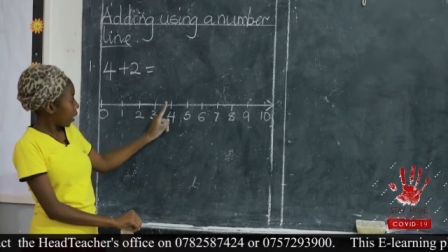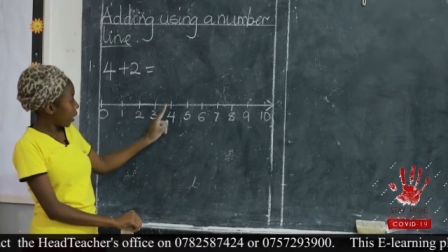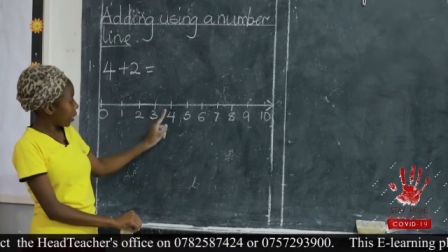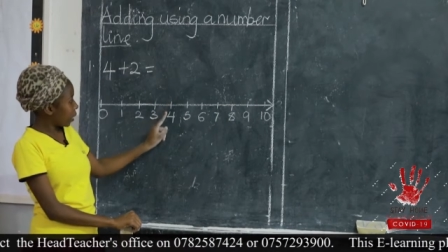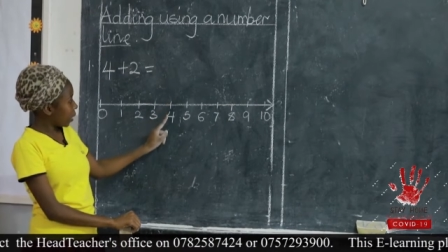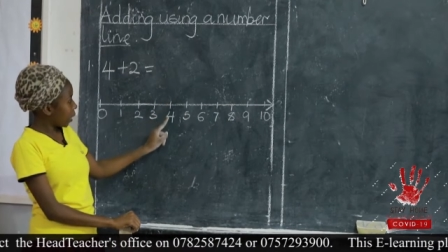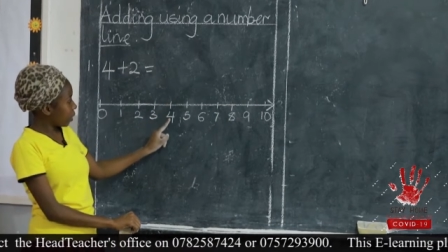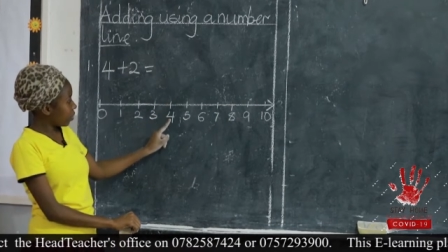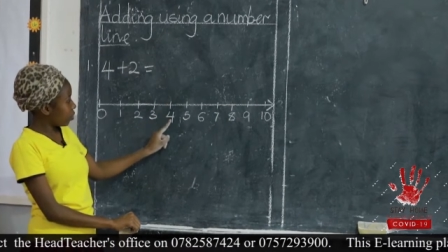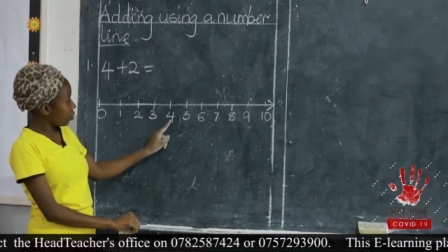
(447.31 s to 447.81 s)

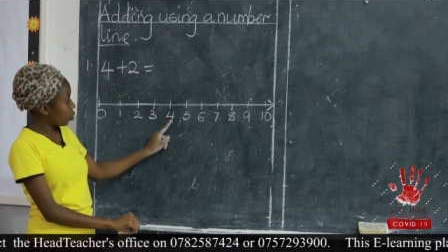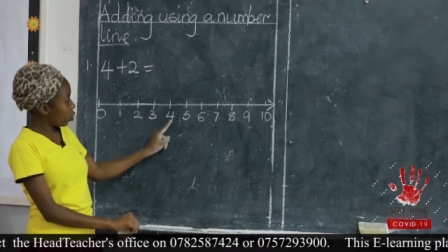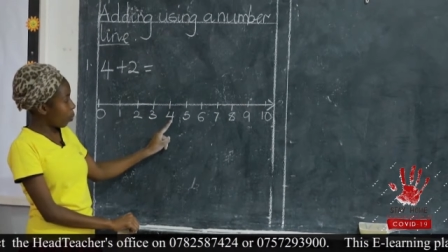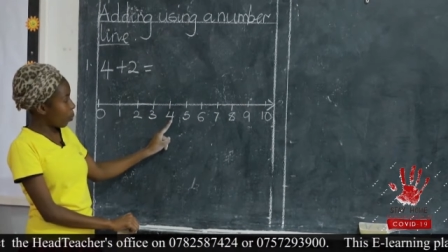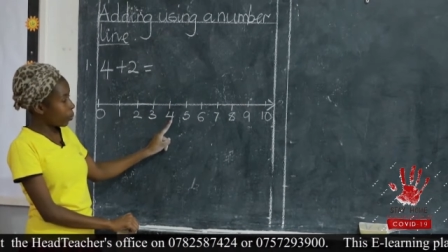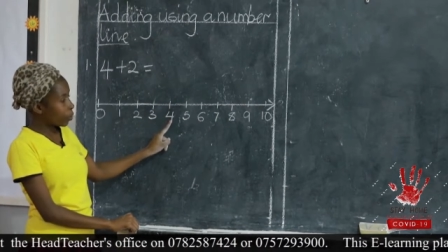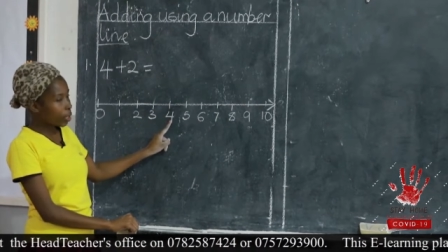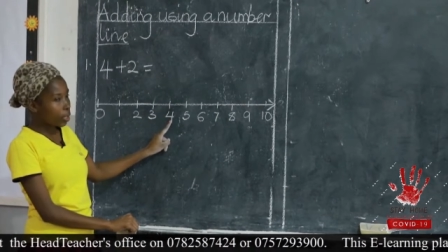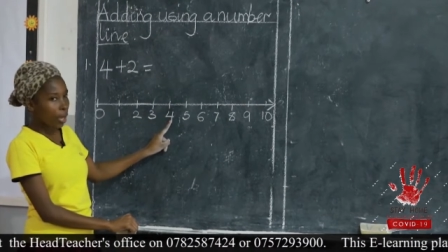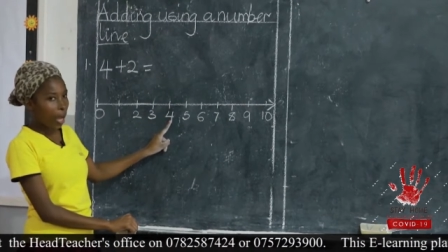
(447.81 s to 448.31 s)
It has
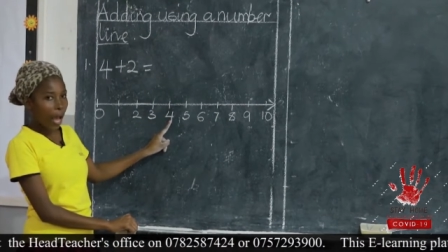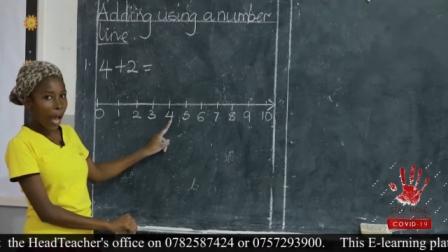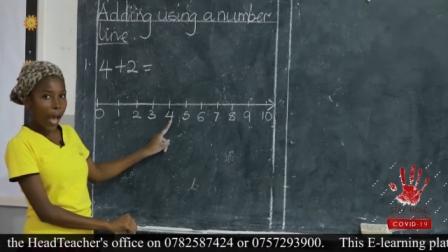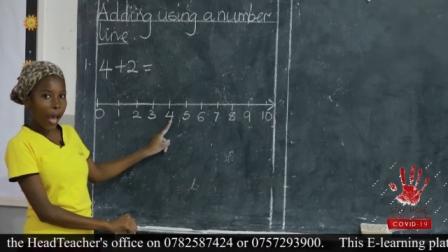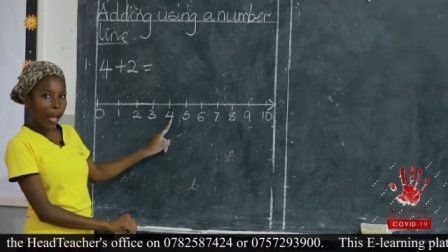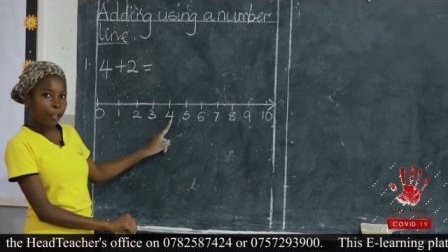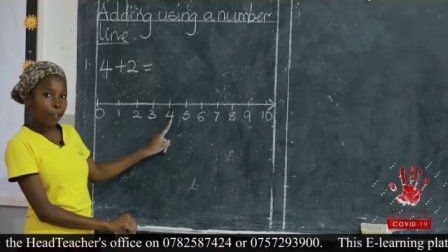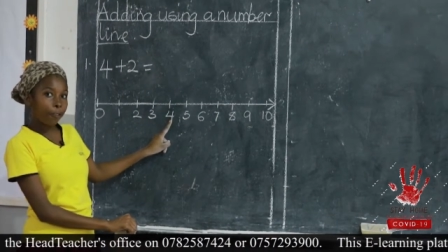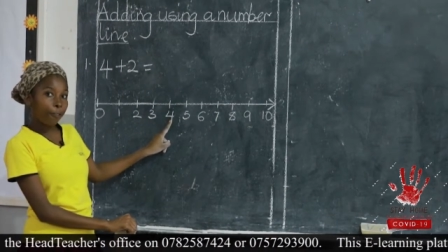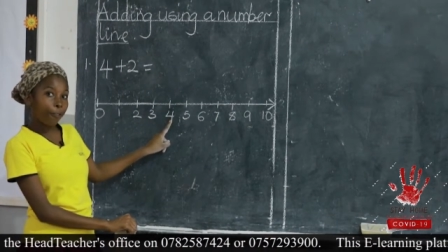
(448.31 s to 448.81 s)
stopped
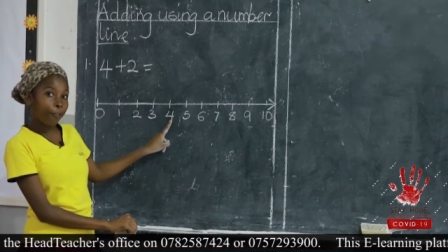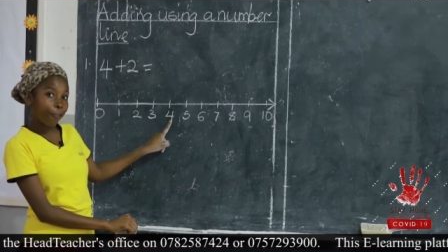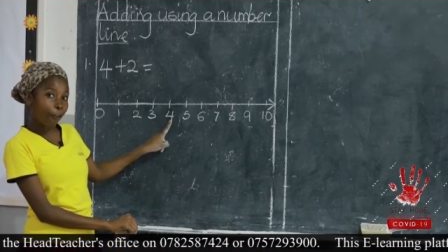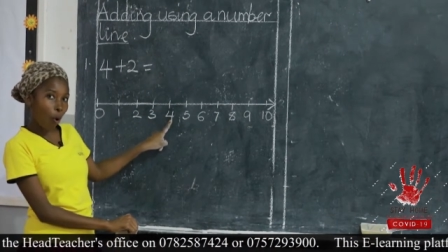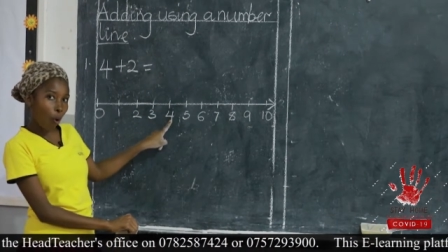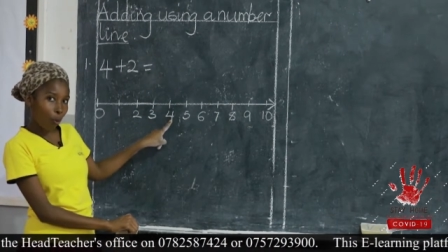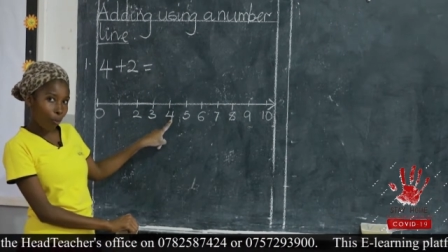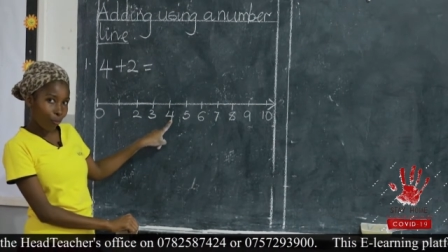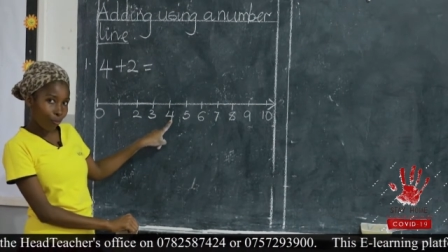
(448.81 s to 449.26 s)
at four.